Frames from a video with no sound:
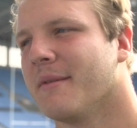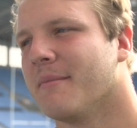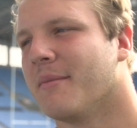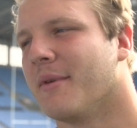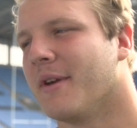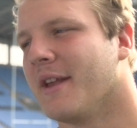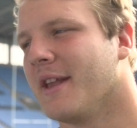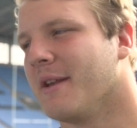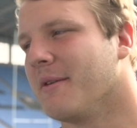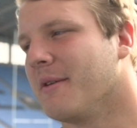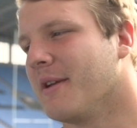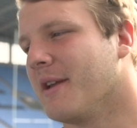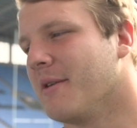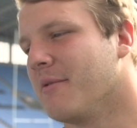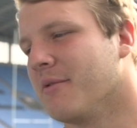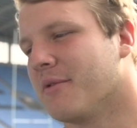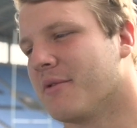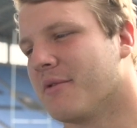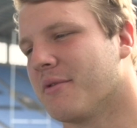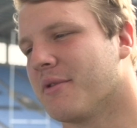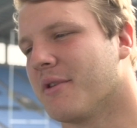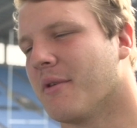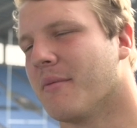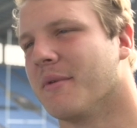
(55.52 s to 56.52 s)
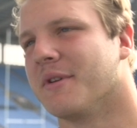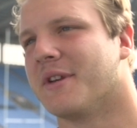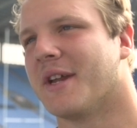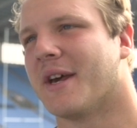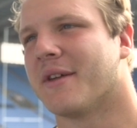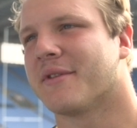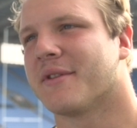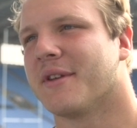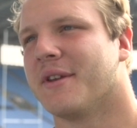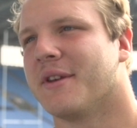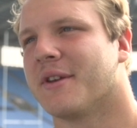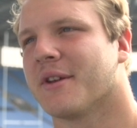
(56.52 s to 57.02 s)
but he was someone
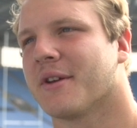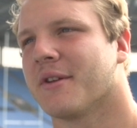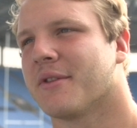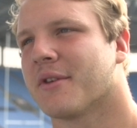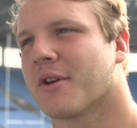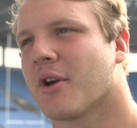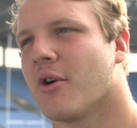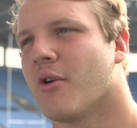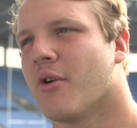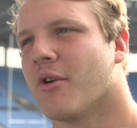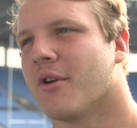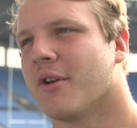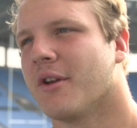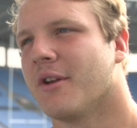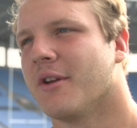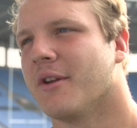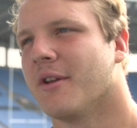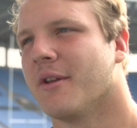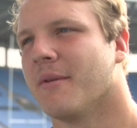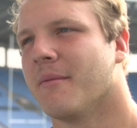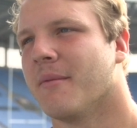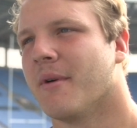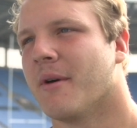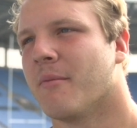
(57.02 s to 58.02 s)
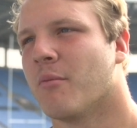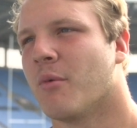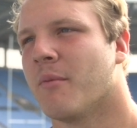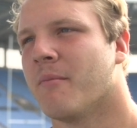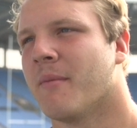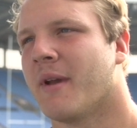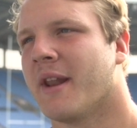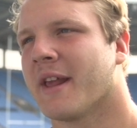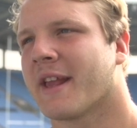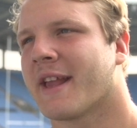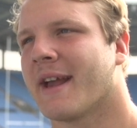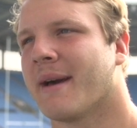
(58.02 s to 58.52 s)
destined to go on and
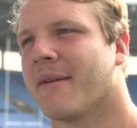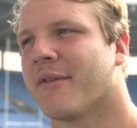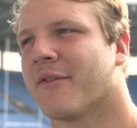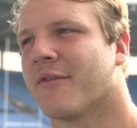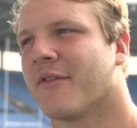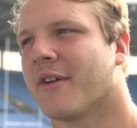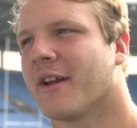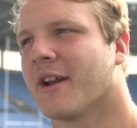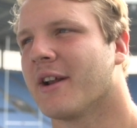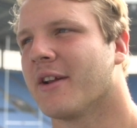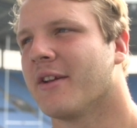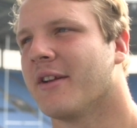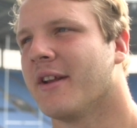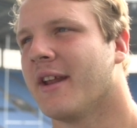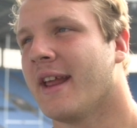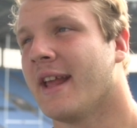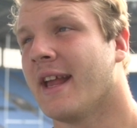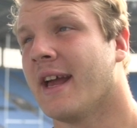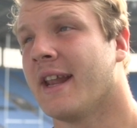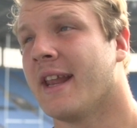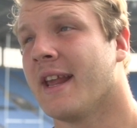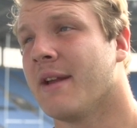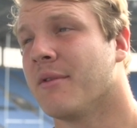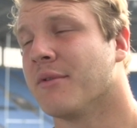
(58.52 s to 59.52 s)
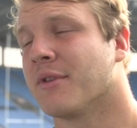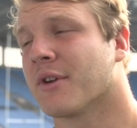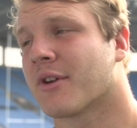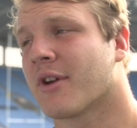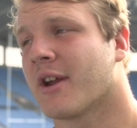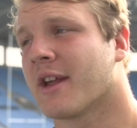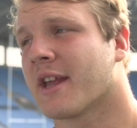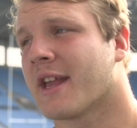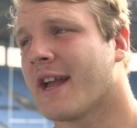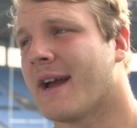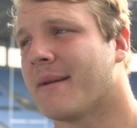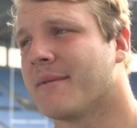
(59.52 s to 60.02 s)
win many caps for England, and he was a
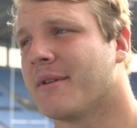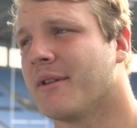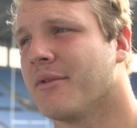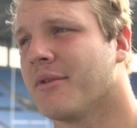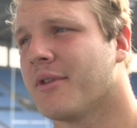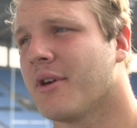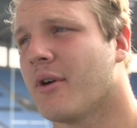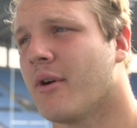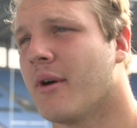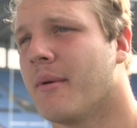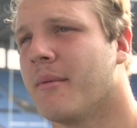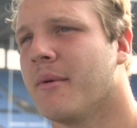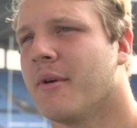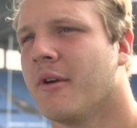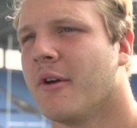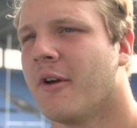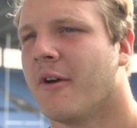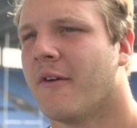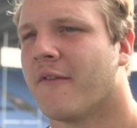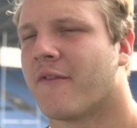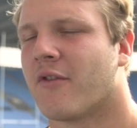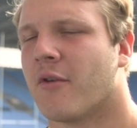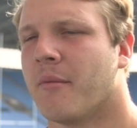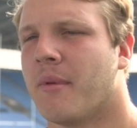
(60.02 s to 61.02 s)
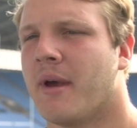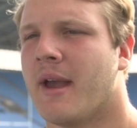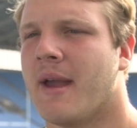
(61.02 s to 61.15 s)
great captain. So from